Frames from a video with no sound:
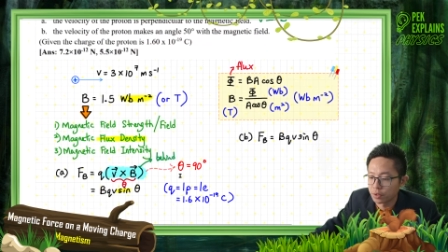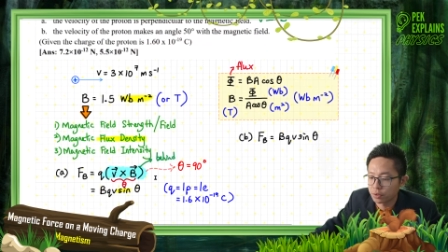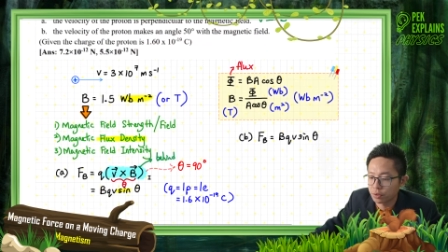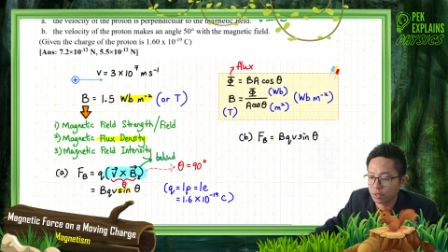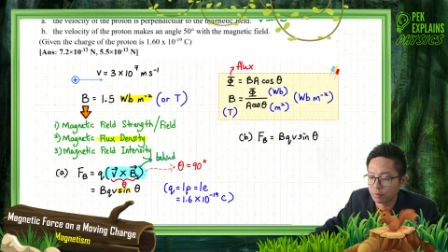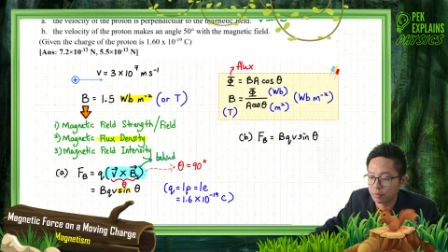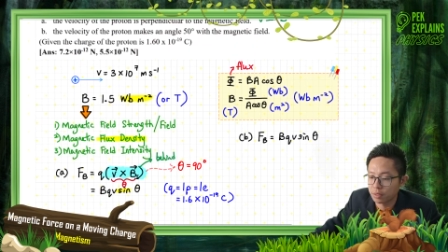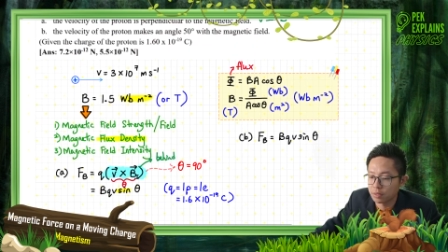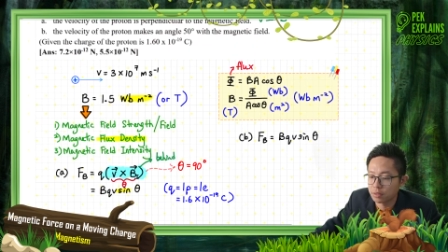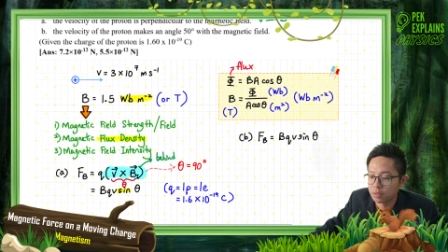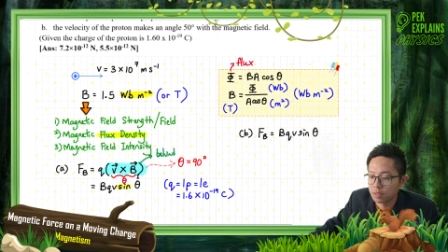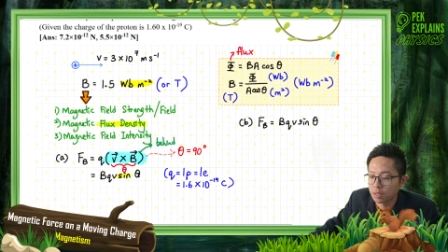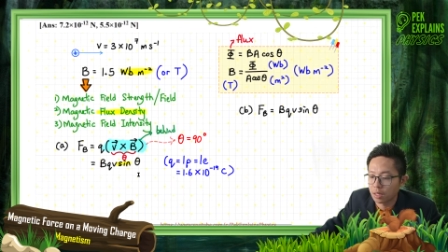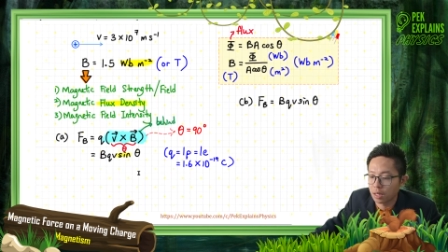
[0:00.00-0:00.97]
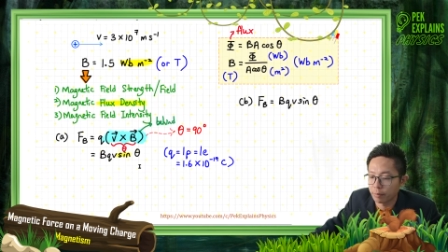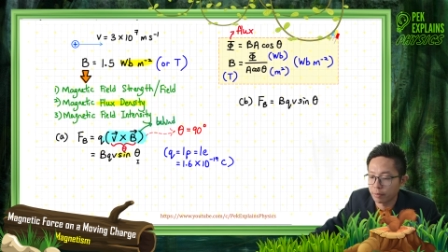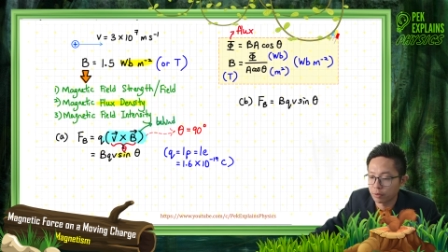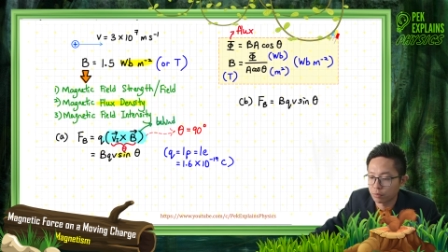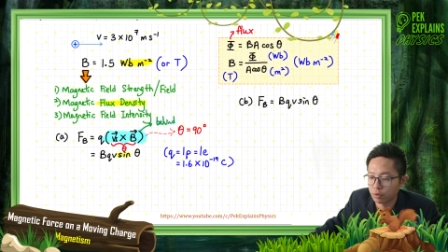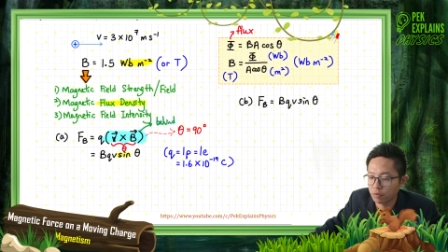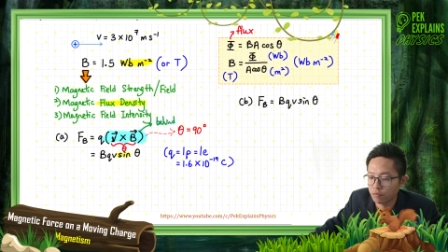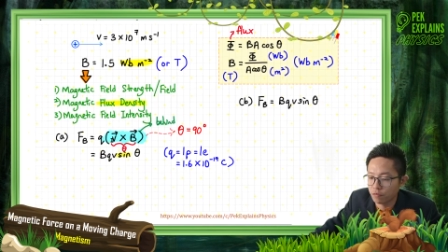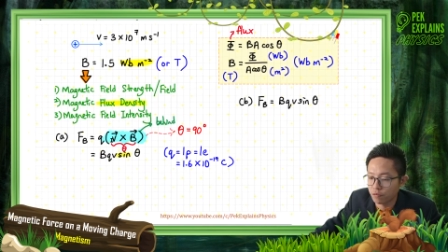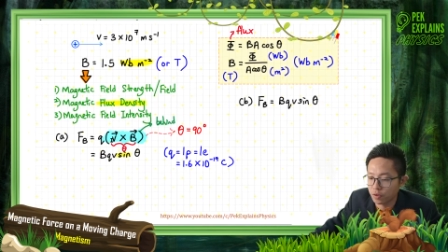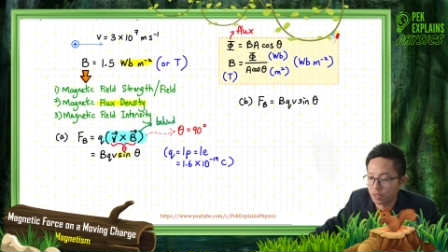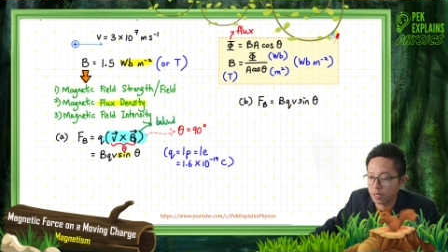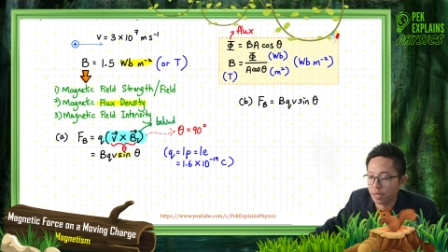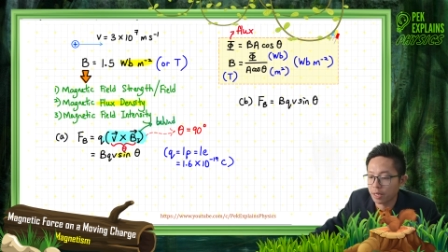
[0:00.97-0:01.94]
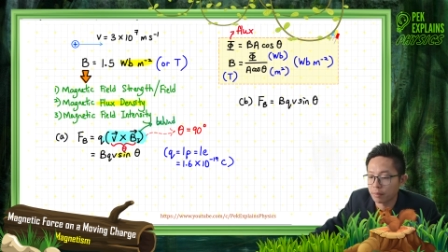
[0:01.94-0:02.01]
So that means between
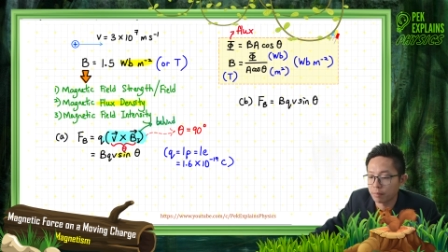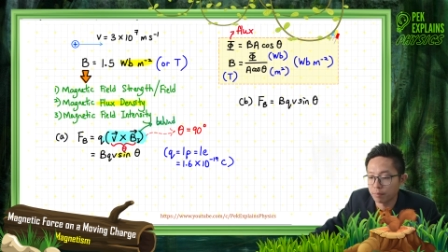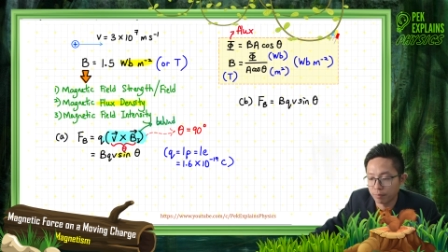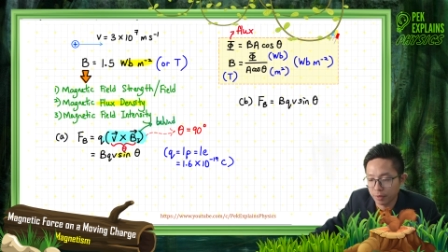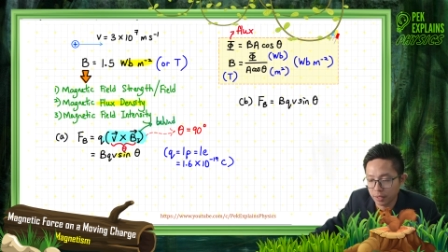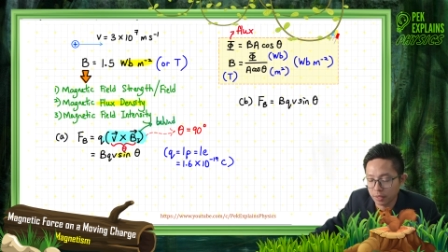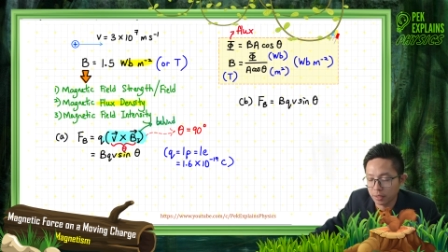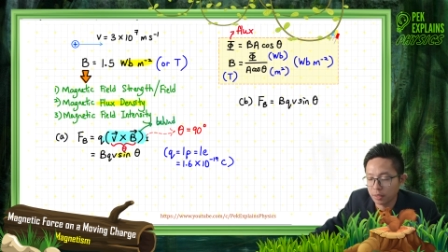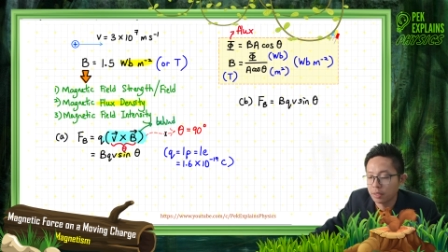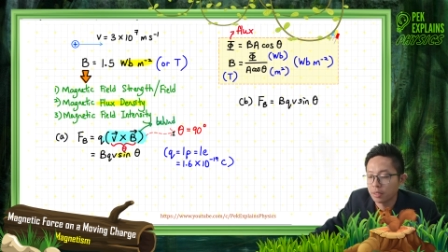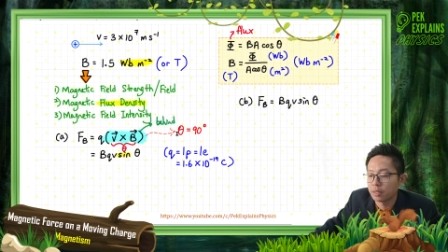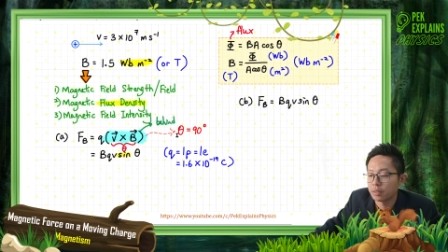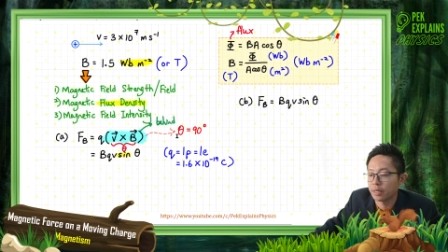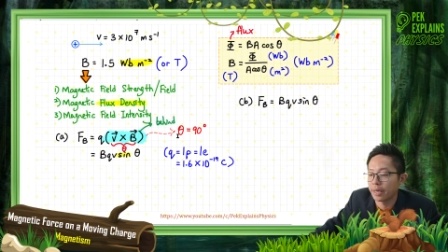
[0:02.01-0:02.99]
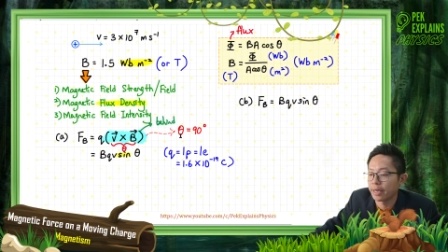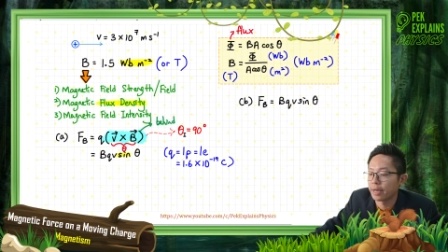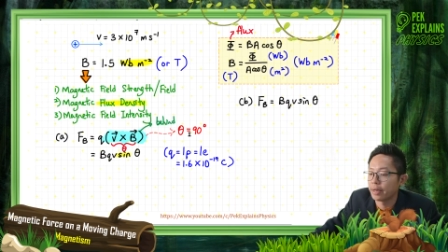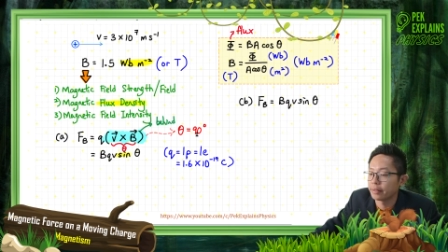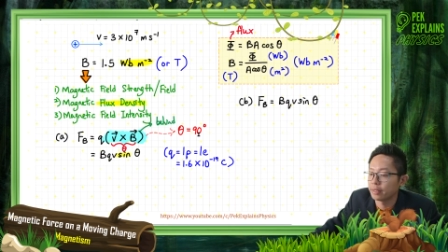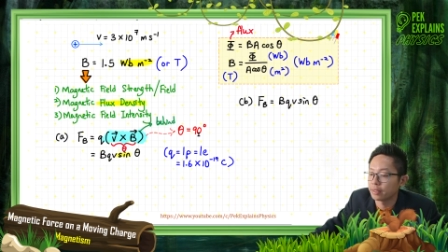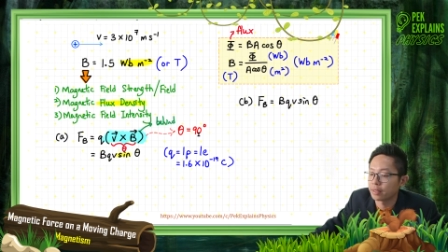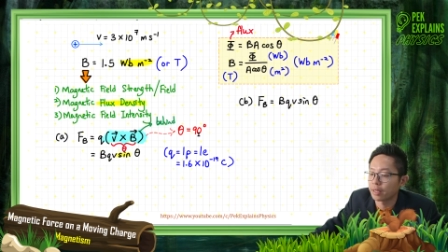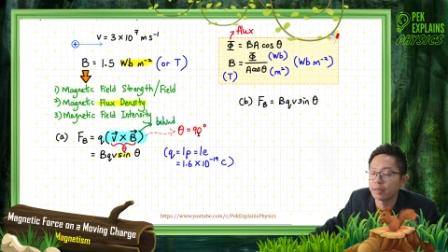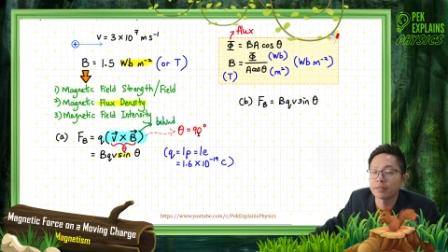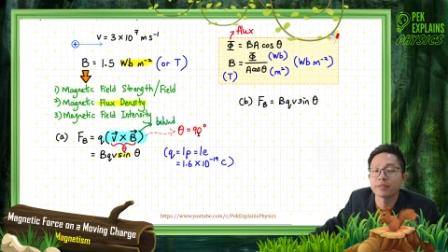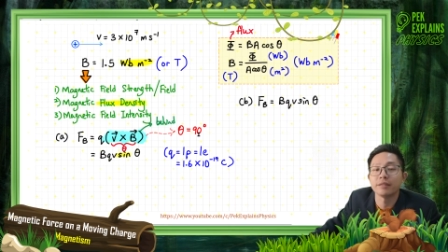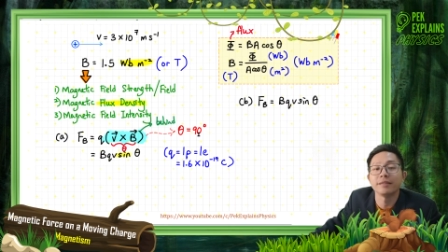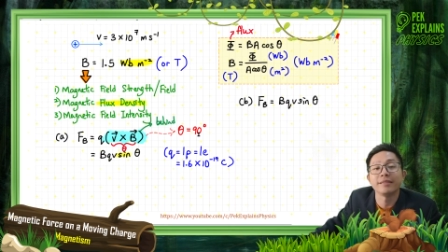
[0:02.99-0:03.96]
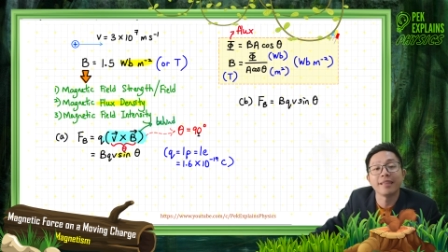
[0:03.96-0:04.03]
V and B, the angle theta
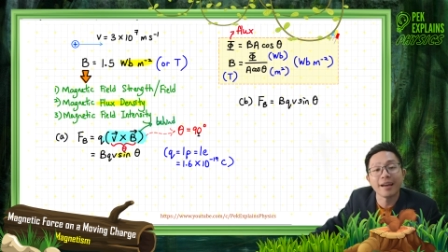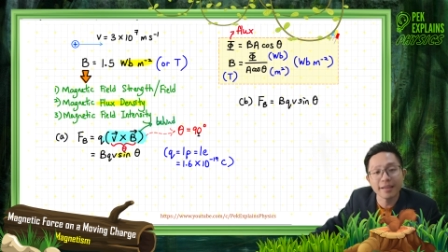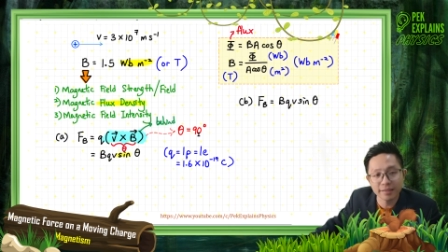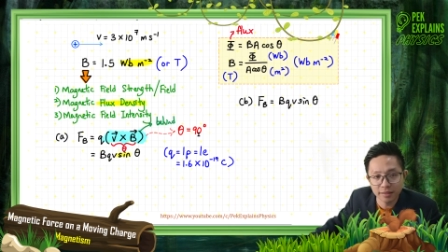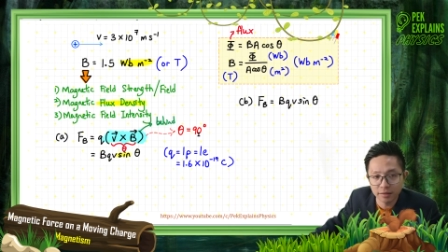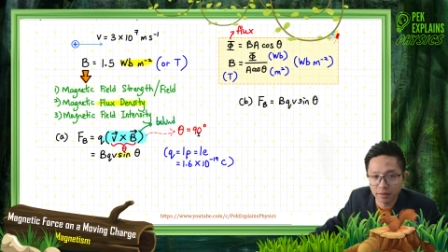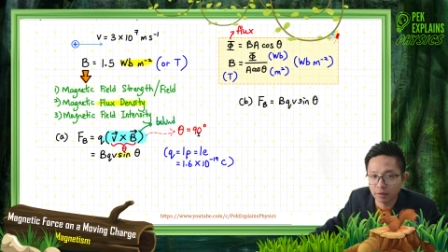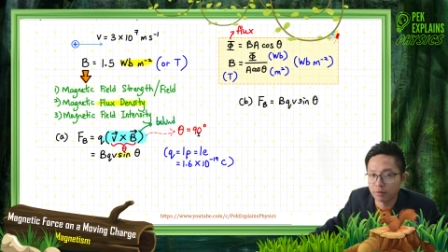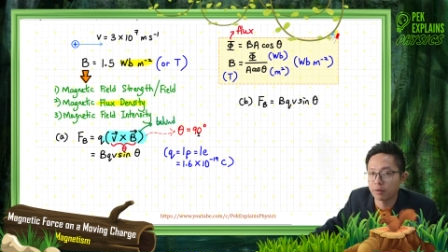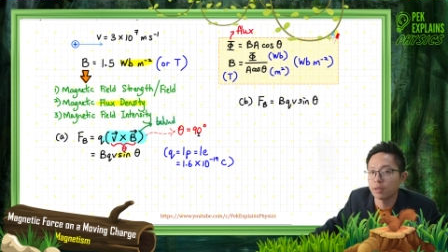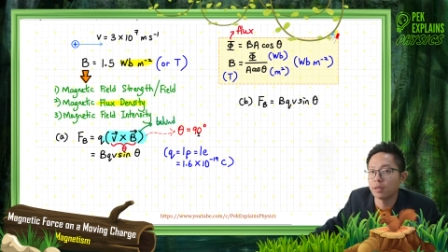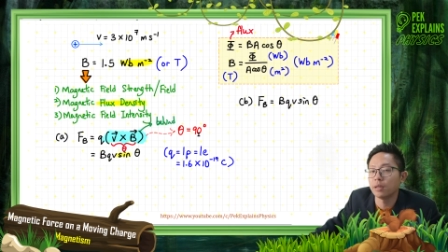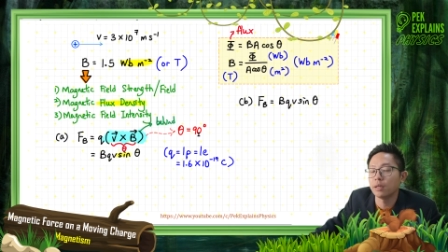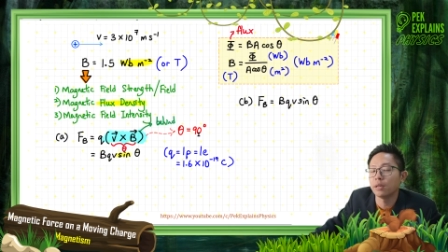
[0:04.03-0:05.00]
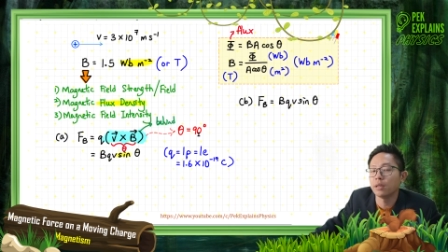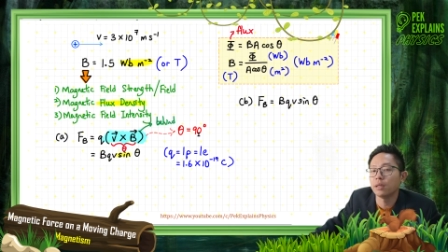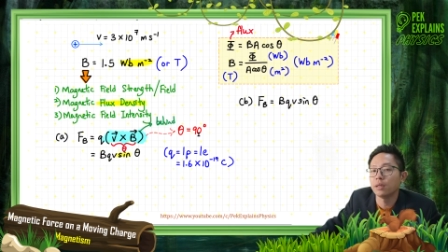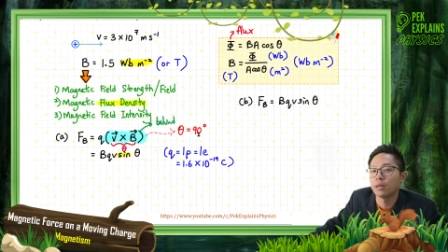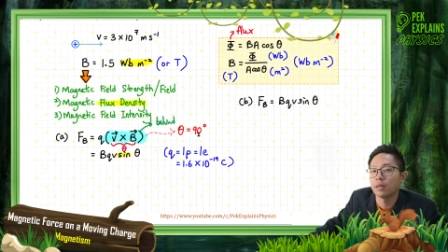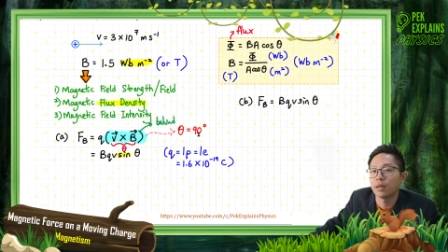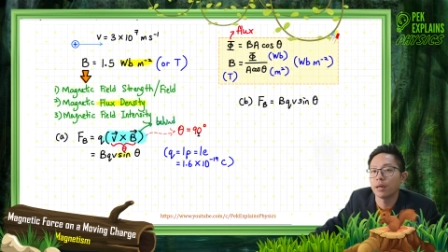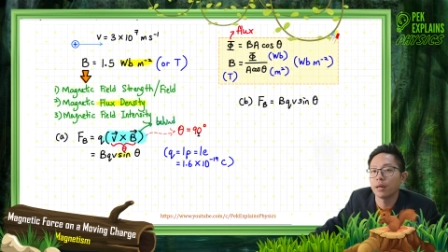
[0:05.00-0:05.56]
is 90 degree.